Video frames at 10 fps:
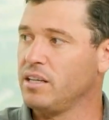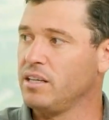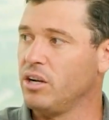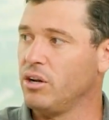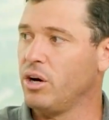
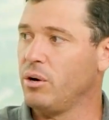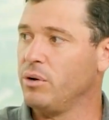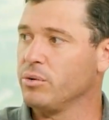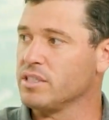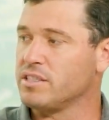It
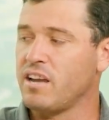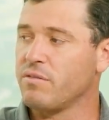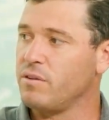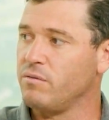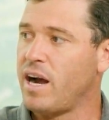was a safe
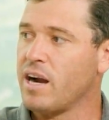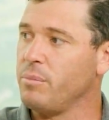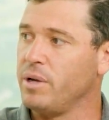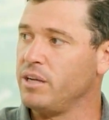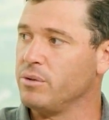
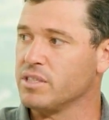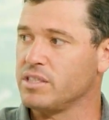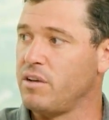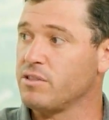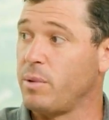environment. It was a
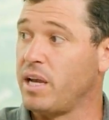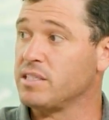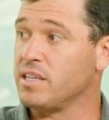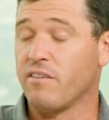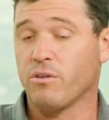safe
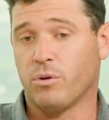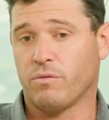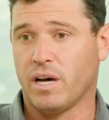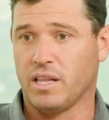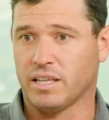space, and everyone
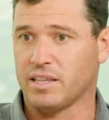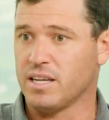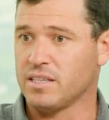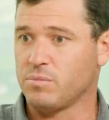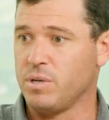felt like they
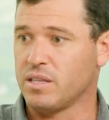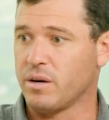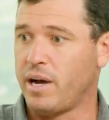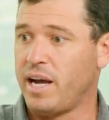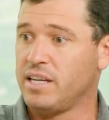could speak their
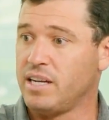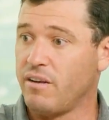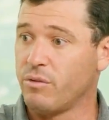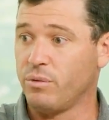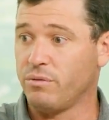mind, and
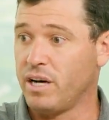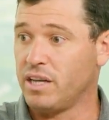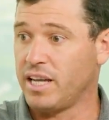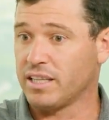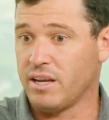everyone felt
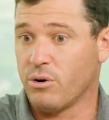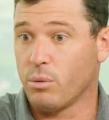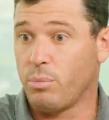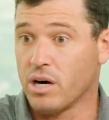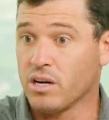like they were a
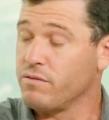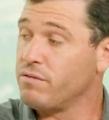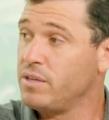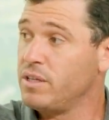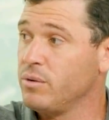part of
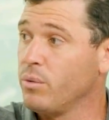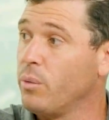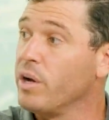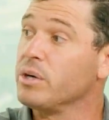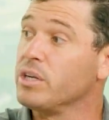what
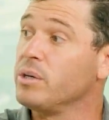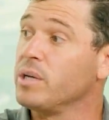we were doing.